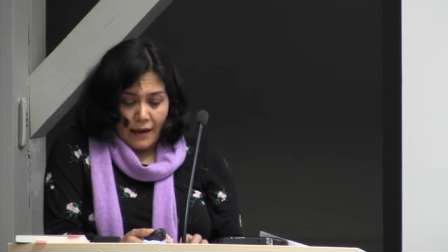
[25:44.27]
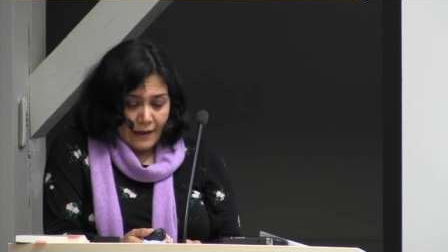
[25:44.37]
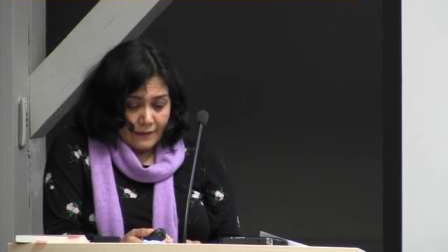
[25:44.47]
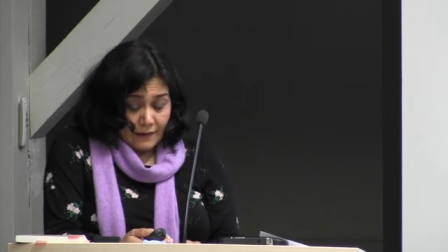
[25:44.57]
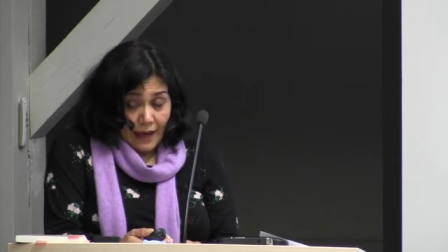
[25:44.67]

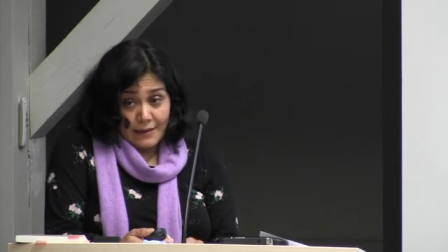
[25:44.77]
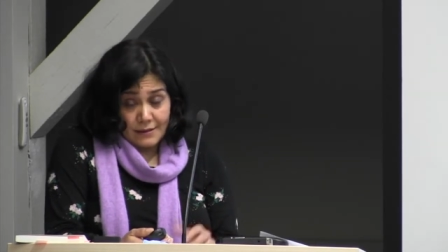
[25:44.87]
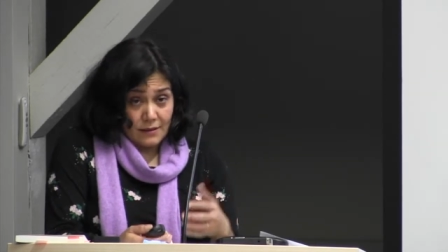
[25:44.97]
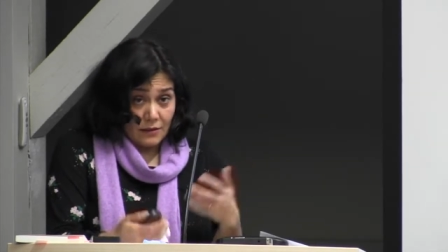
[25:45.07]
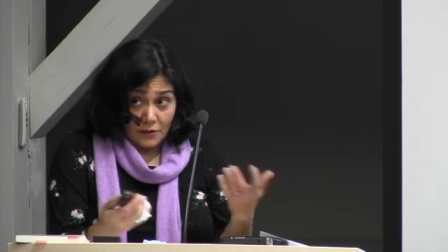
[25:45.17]
And
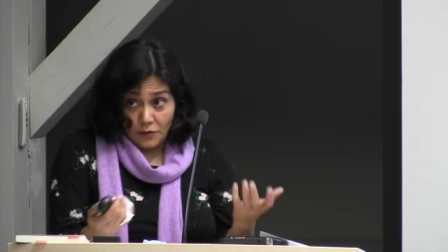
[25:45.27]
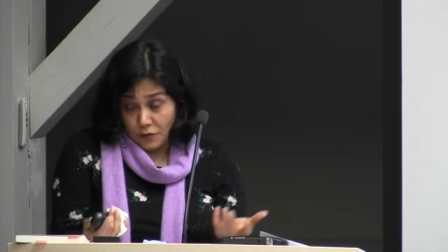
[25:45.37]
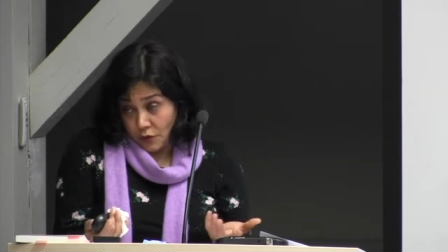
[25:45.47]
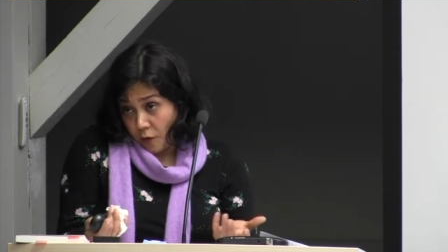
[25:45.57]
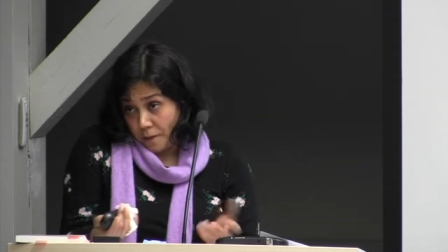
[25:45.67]
as
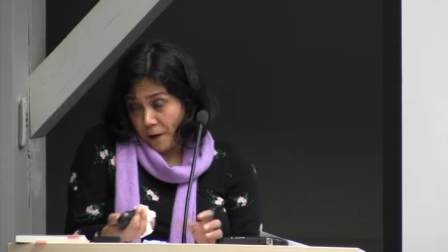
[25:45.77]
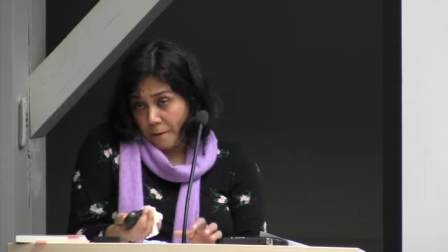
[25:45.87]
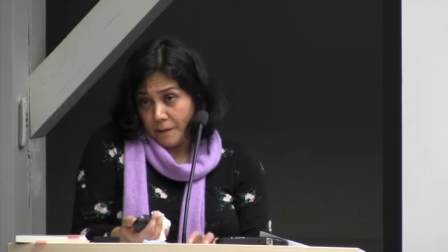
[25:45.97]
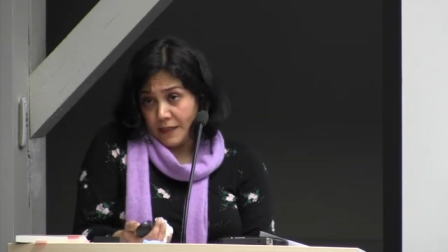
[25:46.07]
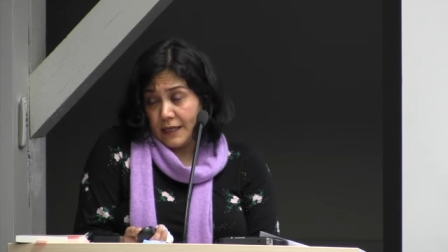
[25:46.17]
you know,
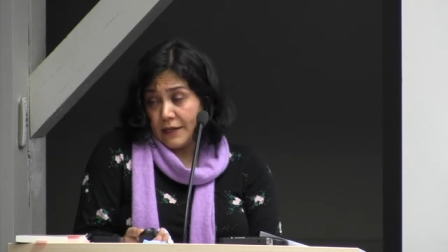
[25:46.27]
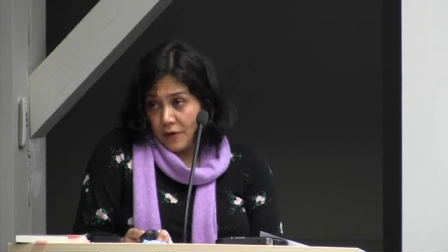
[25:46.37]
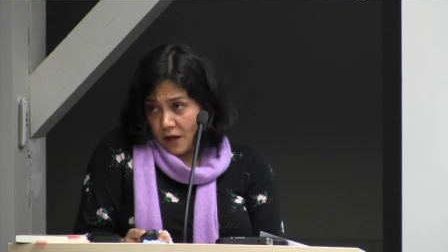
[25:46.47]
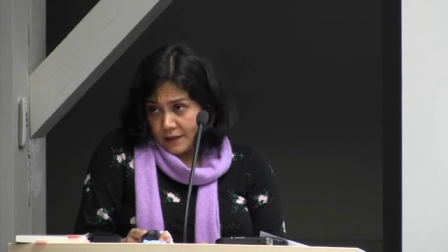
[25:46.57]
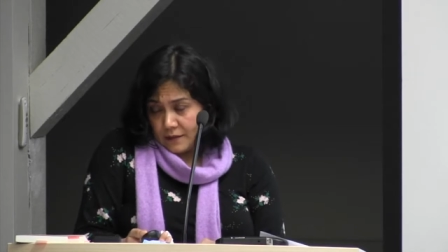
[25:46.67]
probably
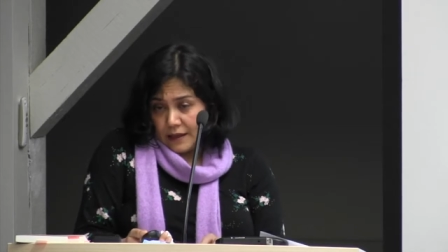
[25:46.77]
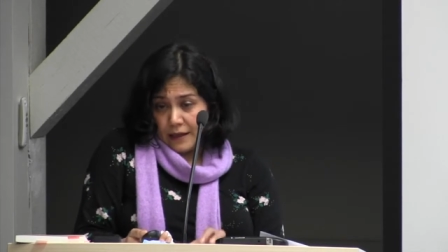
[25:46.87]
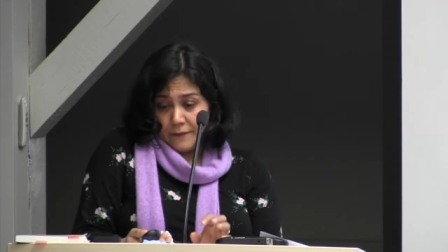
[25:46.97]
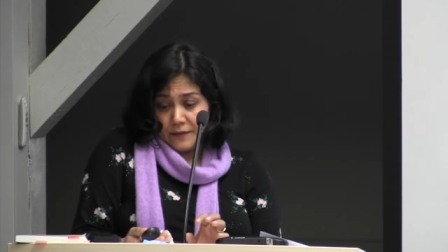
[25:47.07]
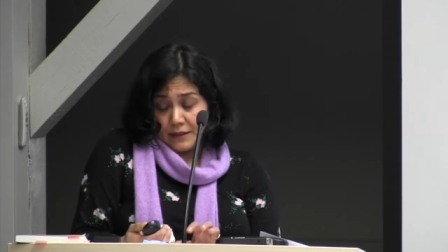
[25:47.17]
Iran,
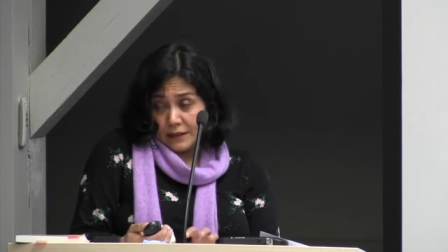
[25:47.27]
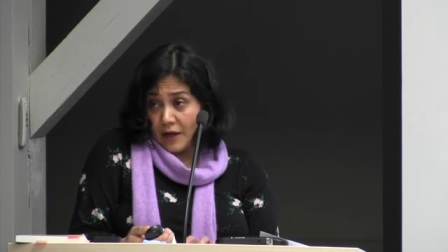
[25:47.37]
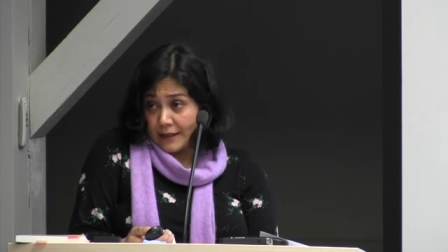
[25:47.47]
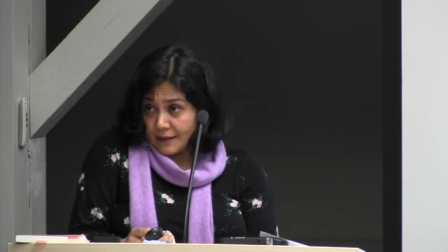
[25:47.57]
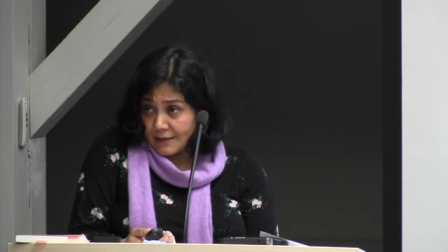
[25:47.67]
the
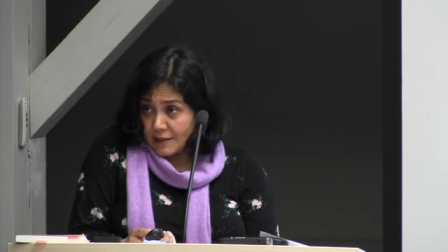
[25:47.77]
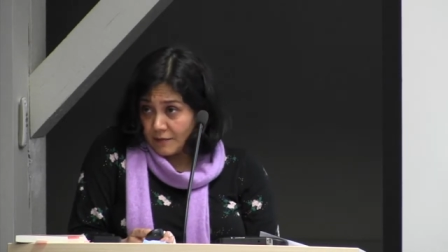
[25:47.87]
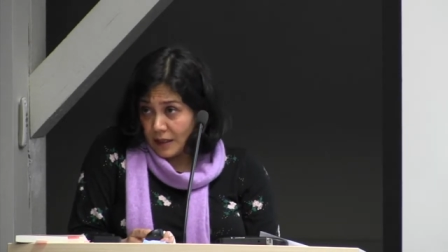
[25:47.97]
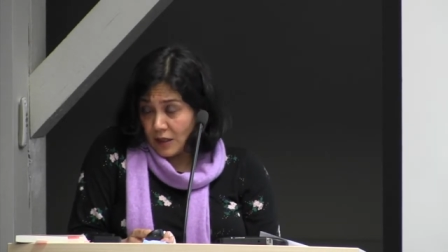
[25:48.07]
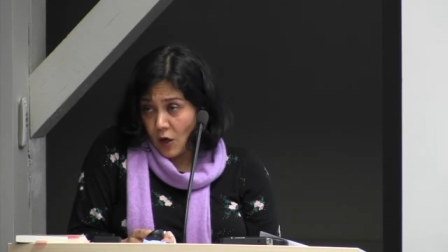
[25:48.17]
Iranian
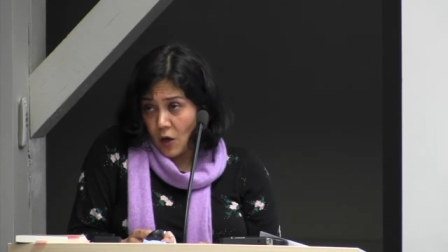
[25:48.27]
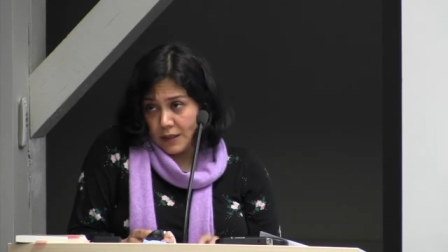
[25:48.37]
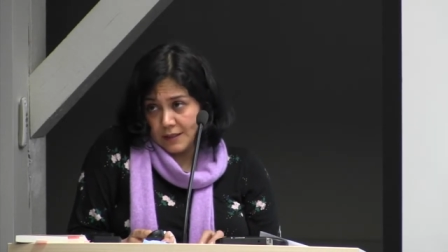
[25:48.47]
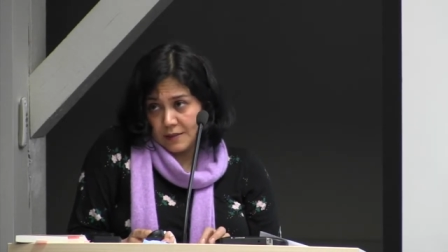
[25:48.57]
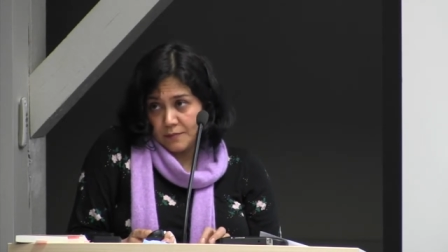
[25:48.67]
civil
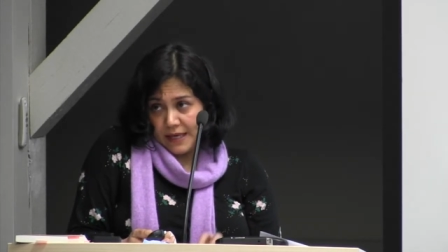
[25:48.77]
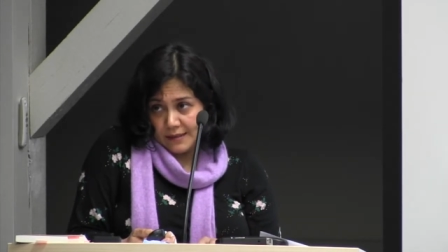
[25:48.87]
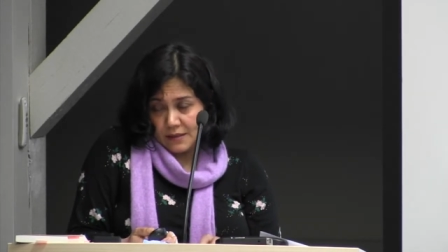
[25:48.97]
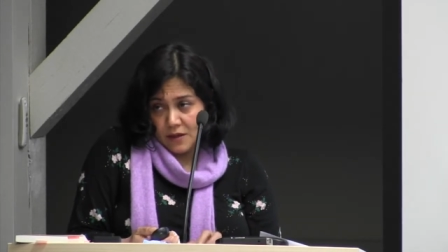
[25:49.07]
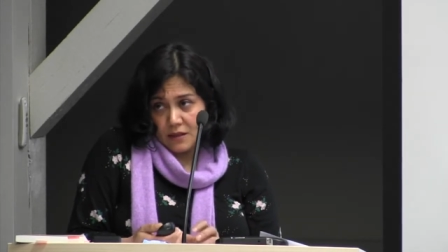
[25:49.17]
law is
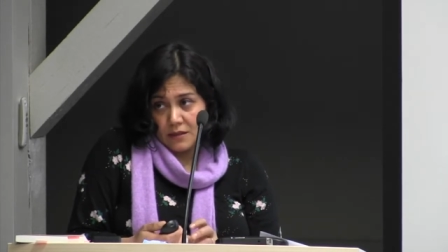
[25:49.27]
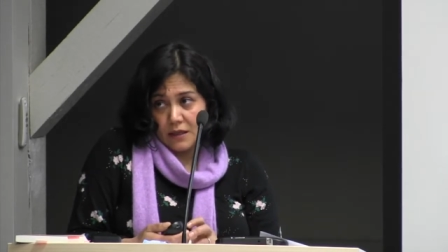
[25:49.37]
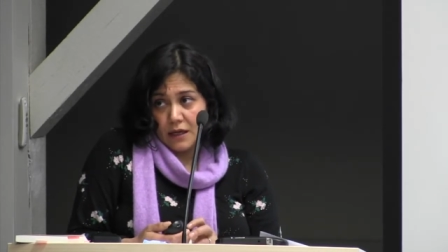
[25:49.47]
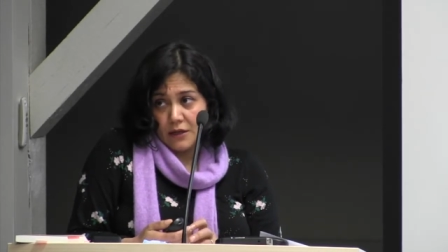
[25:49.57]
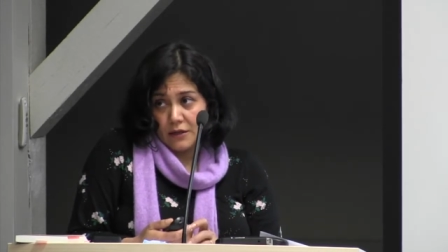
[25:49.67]
based
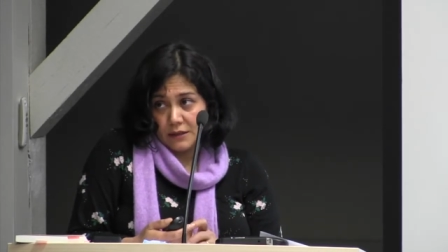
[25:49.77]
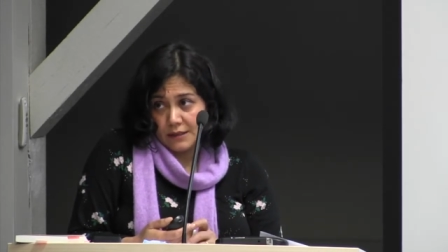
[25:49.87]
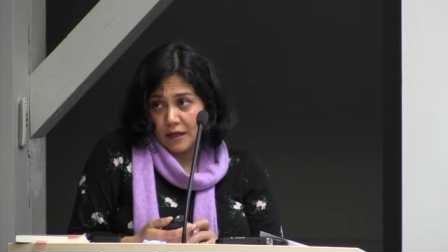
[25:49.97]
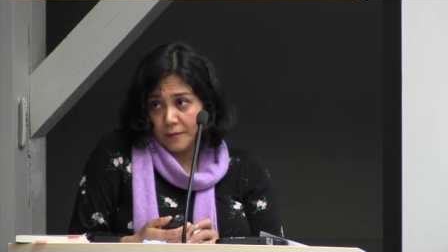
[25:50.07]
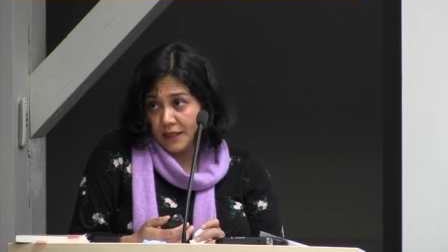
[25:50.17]
on
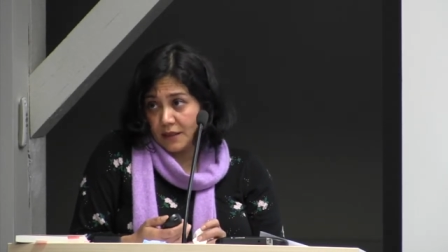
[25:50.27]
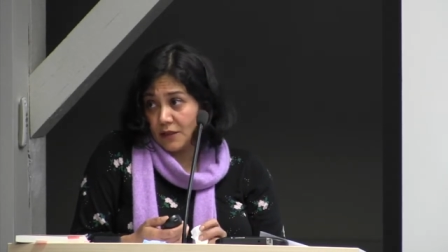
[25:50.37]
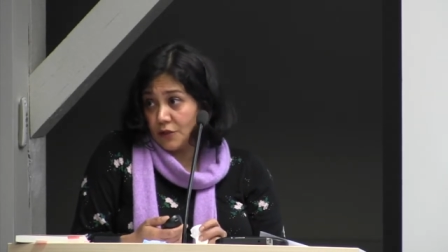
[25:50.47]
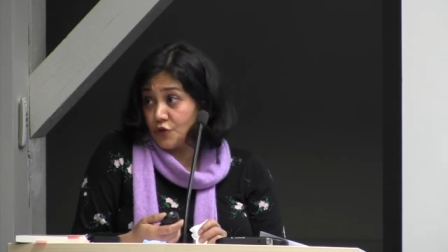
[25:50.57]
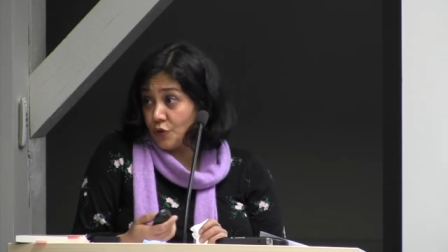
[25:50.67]
Islamic
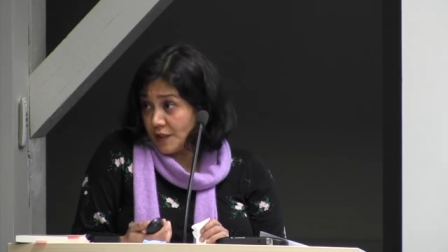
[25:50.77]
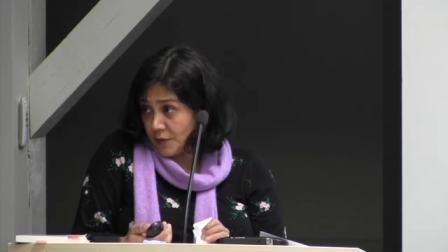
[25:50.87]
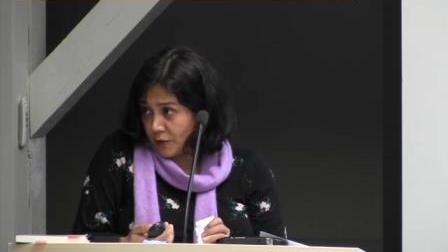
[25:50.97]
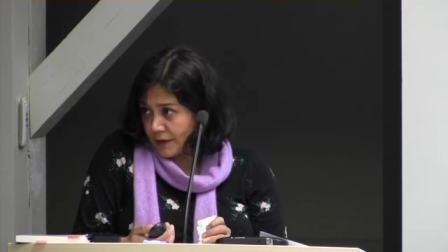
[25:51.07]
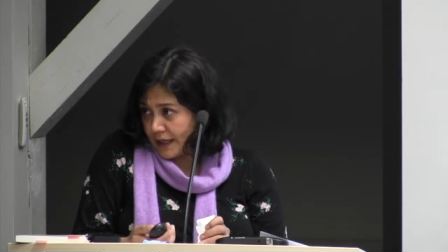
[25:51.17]

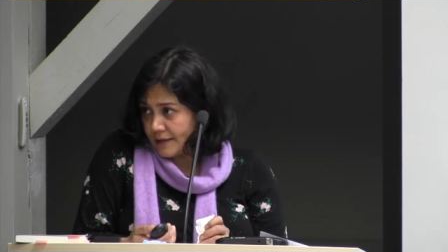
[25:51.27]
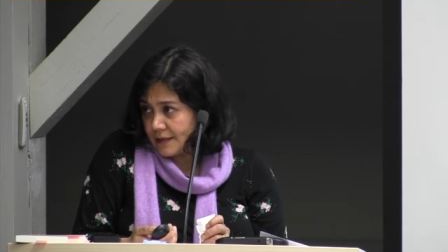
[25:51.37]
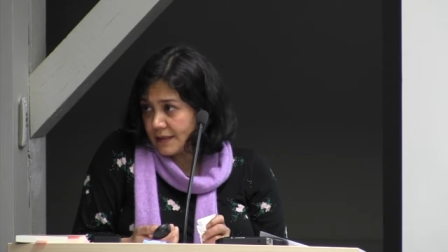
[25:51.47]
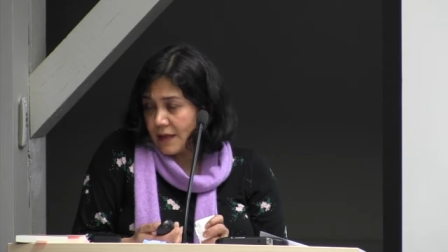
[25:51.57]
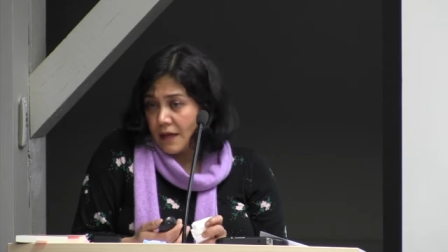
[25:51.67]

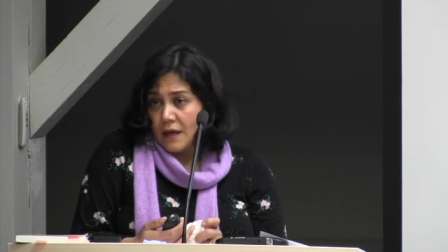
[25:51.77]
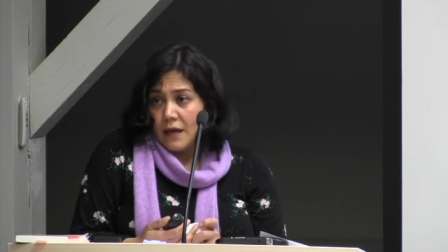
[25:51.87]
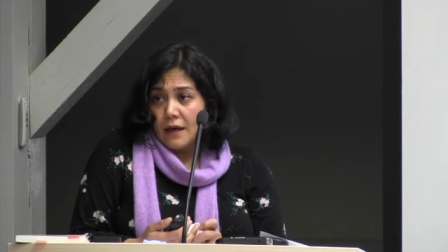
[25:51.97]
jurisprudence,